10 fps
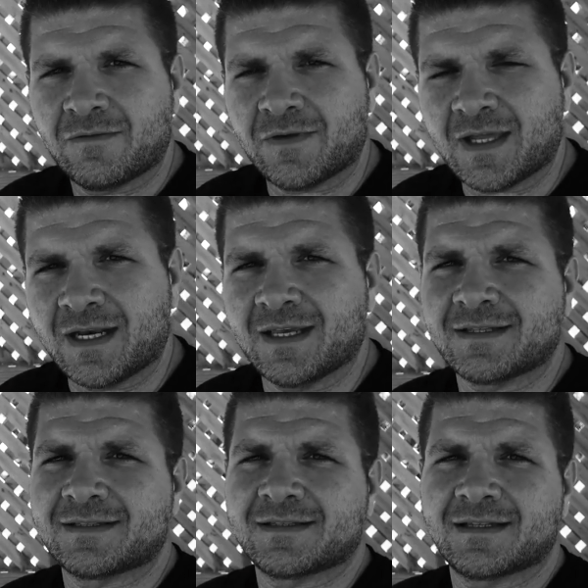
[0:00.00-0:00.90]

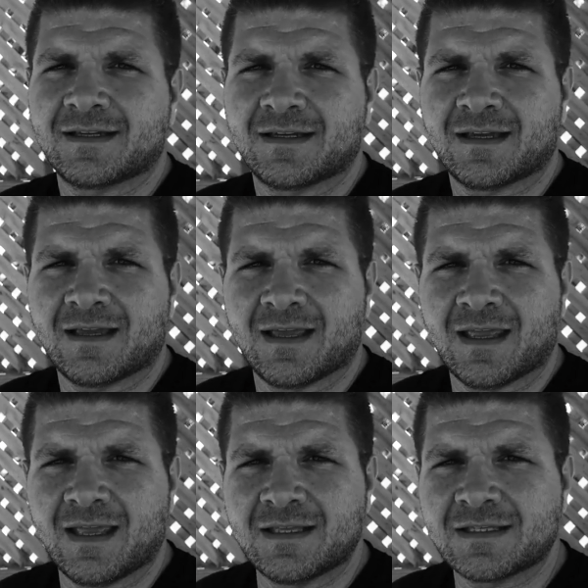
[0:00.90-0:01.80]
fitness,
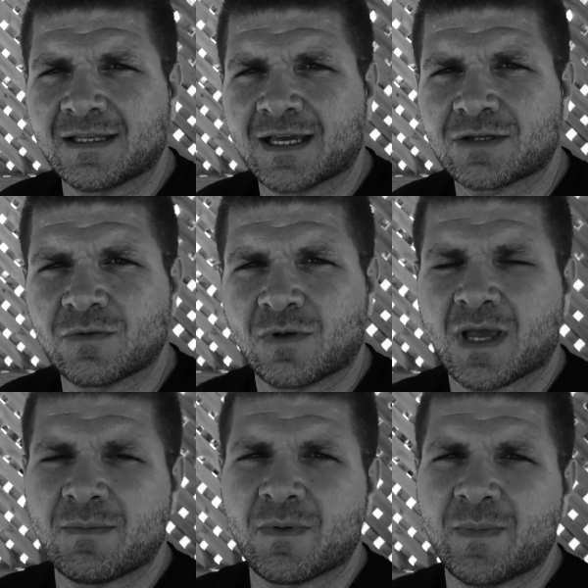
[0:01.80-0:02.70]
intellectual
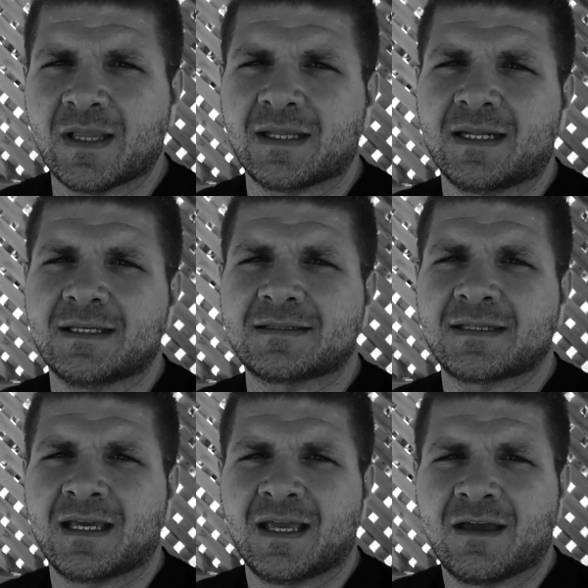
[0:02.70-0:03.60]

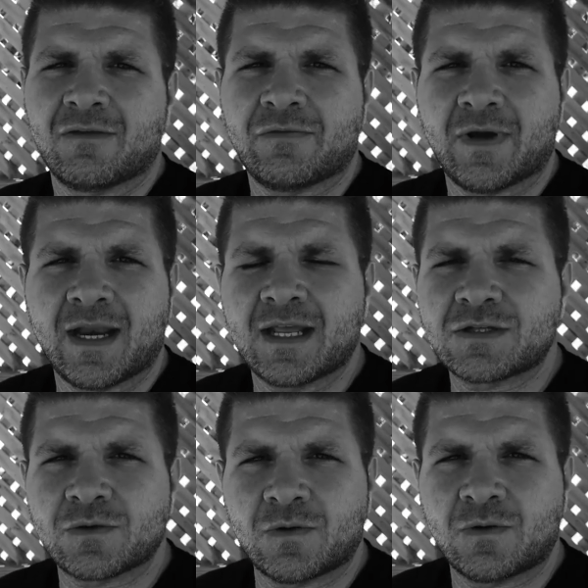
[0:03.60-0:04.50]
capabilities,
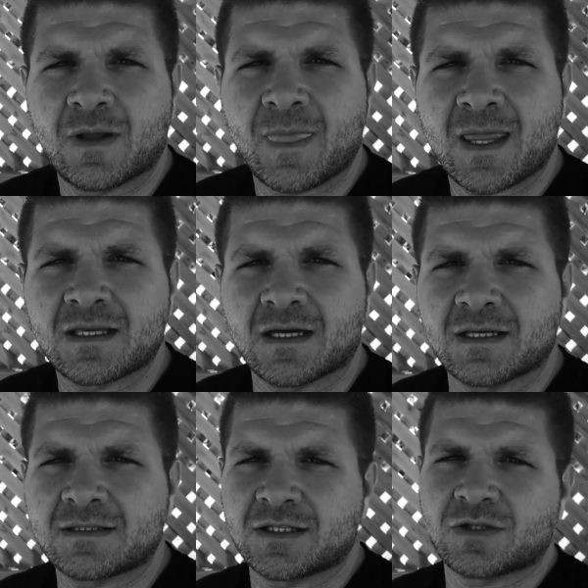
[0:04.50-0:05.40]
financial
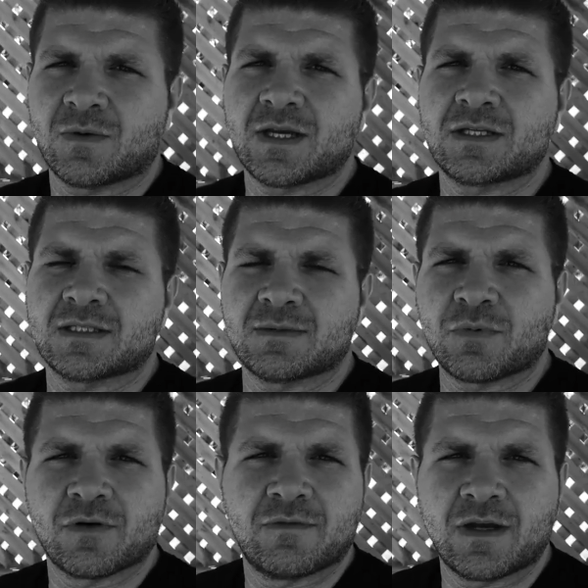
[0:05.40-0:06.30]
situations,
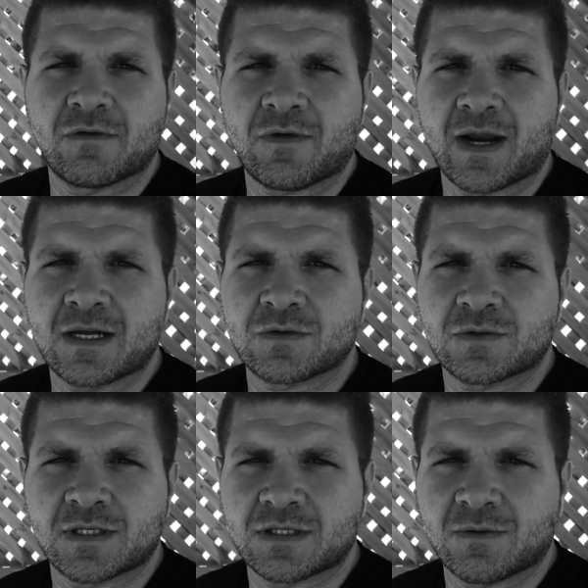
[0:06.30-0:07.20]
improving your financial
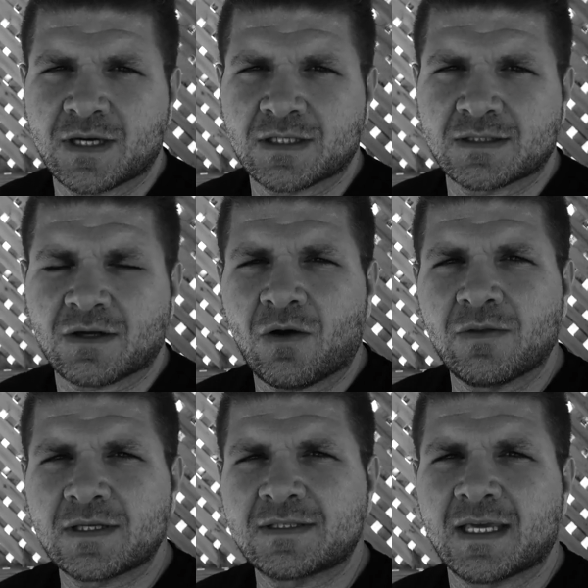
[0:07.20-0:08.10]
situations, all
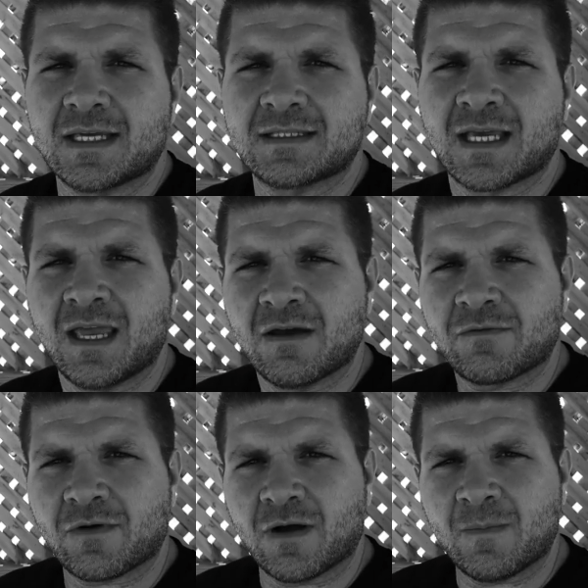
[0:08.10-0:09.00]
these things
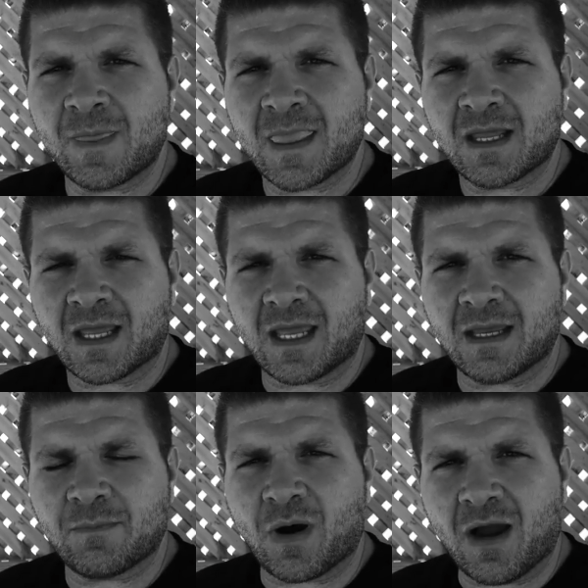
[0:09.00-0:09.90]
from
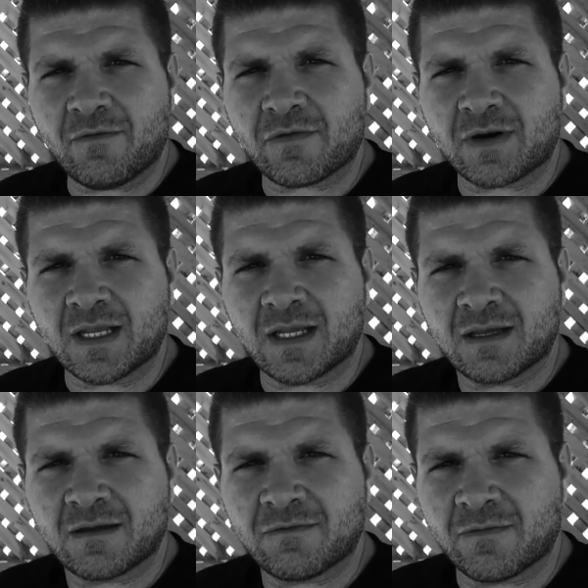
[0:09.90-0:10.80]
a poverty,
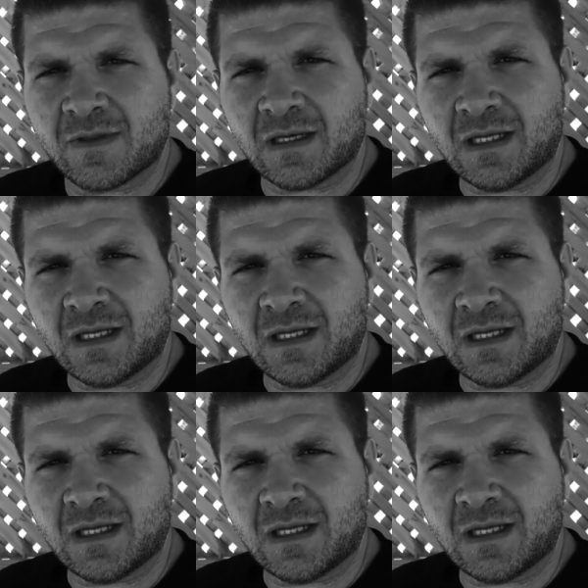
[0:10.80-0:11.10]
from